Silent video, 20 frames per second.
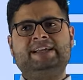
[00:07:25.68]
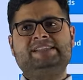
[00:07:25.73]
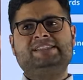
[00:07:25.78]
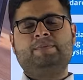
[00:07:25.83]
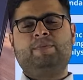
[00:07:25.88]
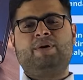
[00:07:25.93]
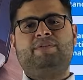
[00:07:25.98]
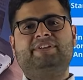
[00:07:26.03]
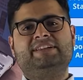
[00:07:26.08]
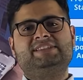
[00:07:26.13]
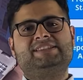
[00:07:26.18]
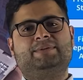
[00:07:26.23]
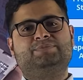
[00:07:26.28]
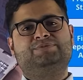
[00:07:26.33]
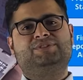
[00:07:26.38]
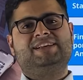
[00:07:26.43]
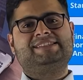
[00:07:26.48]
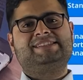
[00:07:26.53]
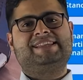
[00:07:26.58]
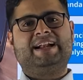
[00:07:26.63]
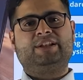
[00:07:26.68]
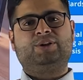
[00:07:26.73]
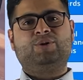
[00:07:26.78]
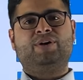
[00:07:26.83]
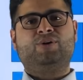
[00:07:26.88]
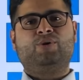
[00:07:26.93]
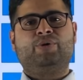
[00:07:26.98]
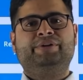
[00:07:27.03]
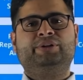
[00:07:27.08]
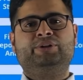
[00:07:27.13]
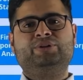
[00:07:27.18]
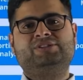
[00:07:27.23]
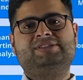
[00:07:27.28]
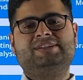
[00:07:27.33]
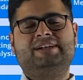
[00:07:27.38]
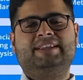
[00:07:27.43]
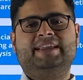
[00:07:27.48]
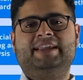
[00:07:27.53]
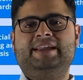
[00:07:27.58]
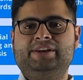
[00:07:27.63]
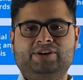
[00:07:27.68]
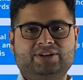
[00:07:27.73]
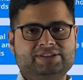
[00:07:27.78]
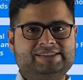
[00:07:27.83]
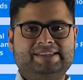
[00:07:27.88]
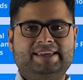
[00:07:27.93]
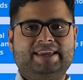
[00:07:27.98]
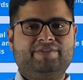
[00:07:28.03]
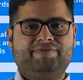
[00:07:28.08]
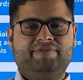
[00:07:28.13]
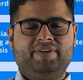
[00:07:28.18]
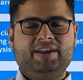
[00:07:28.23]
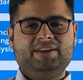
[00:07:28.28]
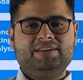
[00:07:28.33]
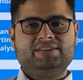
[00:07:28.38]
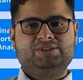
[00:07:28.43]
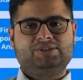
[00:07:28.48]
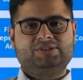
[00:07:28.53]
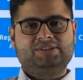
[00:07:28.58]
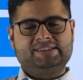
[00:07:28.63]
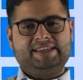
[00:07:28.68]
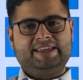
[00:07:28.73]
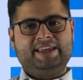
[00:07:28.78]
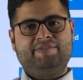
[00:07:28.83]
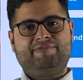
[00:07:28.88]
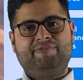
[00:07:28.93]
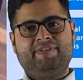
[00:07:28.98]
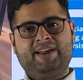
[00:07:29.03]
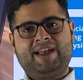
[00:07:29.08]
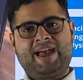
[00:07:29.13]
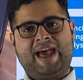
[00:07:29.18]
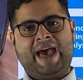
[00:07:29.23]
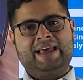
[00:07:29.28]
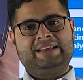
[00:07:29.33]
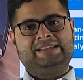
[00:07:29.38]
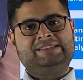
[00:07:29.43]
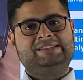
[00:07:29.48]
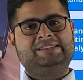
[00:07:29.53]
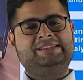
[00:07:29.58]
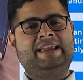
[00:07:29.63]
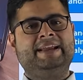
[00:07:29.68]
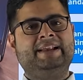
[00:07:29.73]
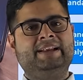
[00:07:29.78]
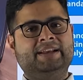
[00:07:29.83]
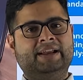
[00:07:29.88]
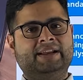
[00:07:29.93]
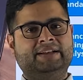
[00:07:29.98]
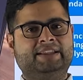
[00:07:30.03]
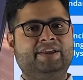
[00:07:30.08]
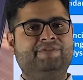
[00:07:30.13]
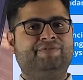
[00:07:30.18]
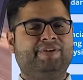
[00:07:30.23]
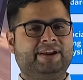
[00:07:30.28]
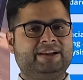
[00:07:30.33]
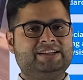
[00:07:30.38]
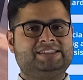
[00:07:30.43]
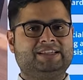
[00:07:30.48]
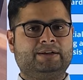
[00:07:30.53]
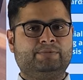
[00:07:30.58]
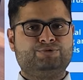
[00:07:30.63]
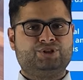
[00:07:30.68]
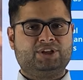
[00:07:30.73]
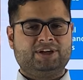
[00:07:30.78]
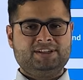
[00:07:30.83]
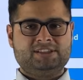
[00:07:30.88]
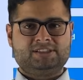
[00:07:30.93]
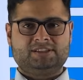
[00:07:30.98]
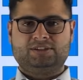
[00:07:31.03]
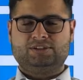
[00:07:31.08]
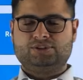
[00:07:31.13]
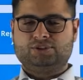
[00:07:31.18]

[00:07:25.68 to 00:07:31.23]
are some of the subjects that you are going to study in your CFA? So CFA has 10 different subjects.